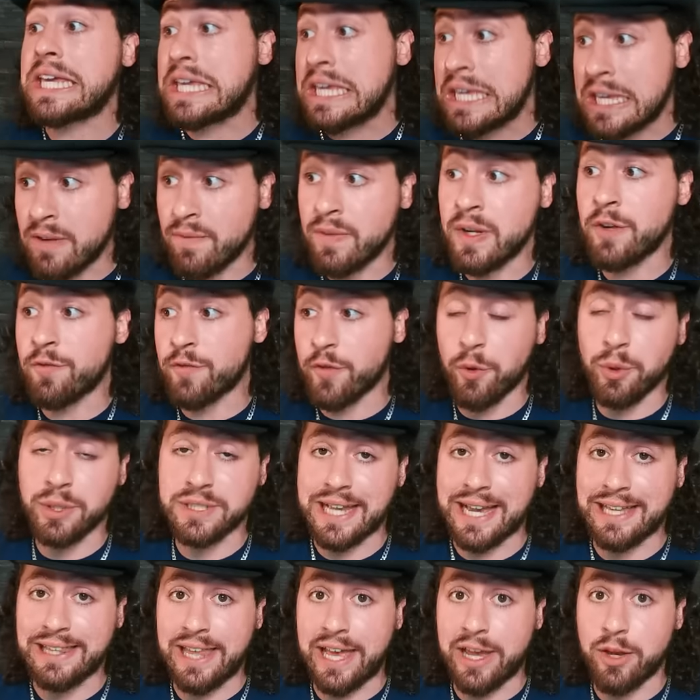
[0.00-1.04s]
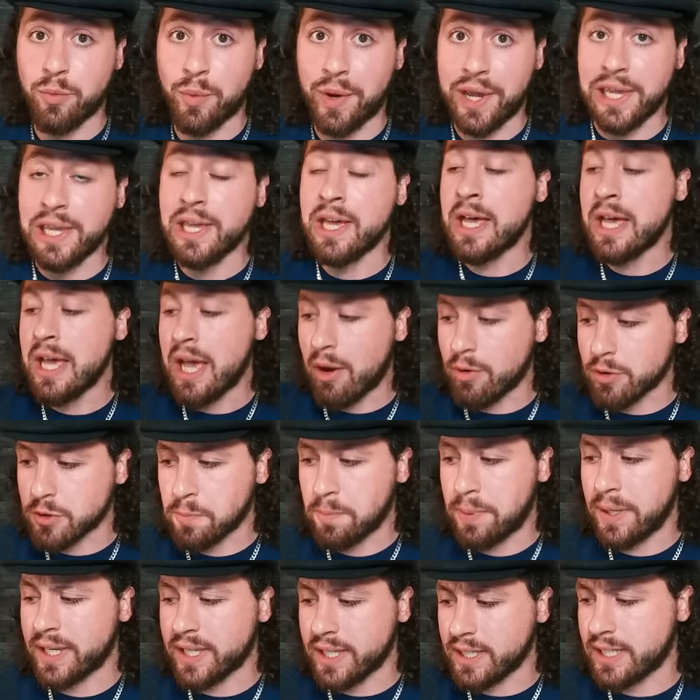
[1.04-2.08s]
even if it was at lightweight, I was
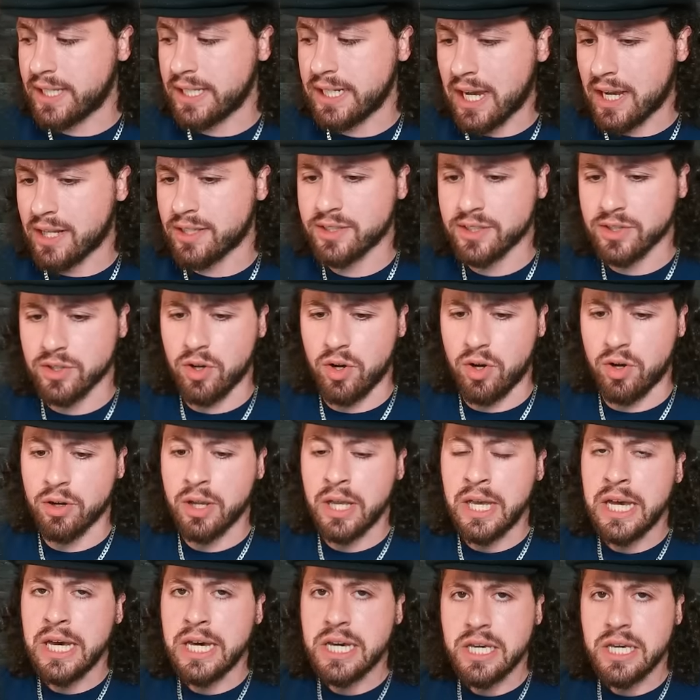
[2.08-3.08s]
picking Kenan Song.